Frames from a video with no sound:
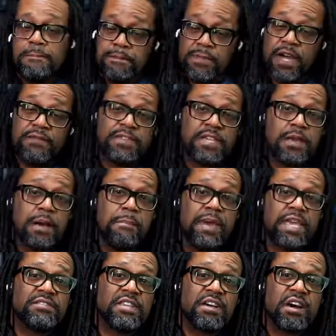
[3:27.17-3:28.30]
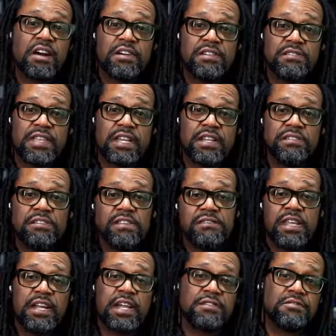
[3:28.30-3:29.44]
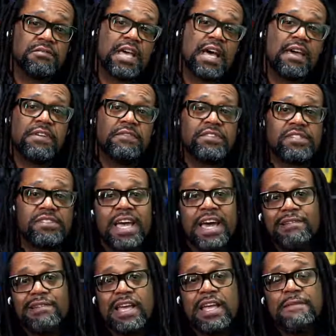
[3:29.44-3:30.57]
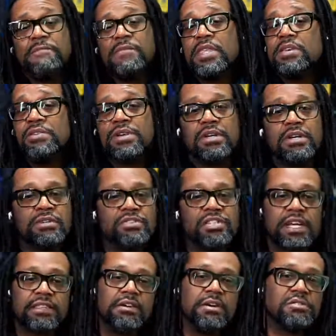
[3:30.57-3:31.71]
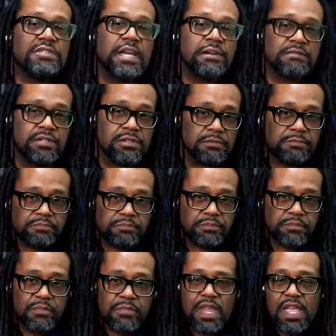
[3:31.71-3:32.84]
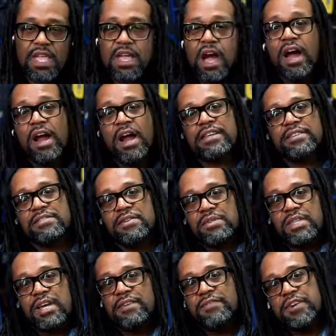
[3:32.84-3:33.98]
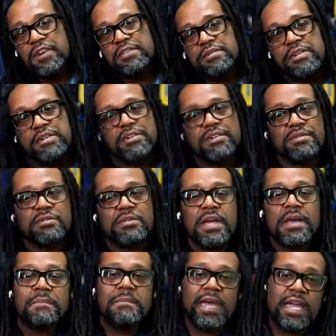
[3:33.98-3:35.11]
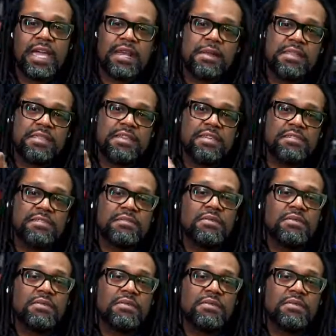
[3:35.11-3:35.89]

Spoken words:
of the amazing artists that exist that I do live every Saturday, you can go check those out too. All right, so without further ado, man, this